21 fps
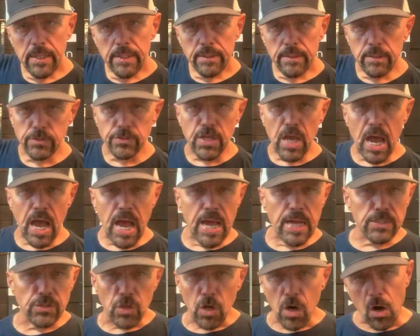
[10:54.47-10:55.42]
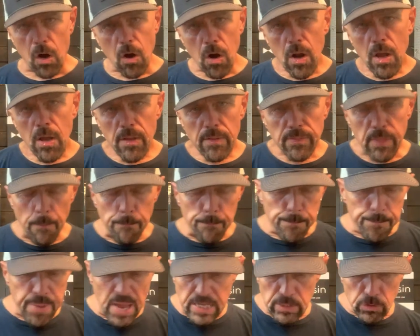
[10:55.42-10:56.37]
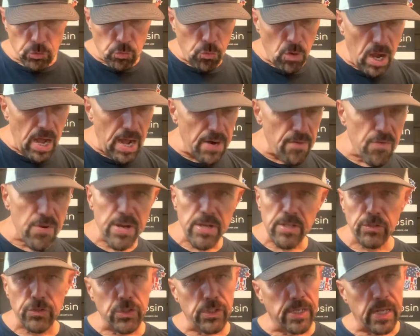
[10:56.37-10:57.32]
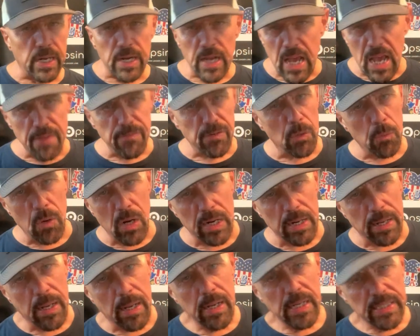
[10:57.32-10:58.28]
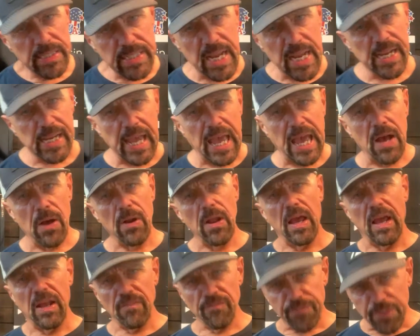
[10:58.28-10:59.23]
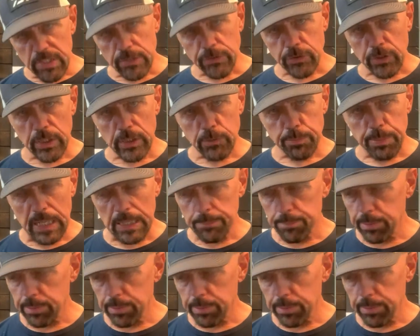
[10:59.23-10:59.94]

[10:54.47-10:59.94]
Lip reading: Those guys are the best rod and reels you could ever want to take out and fish these big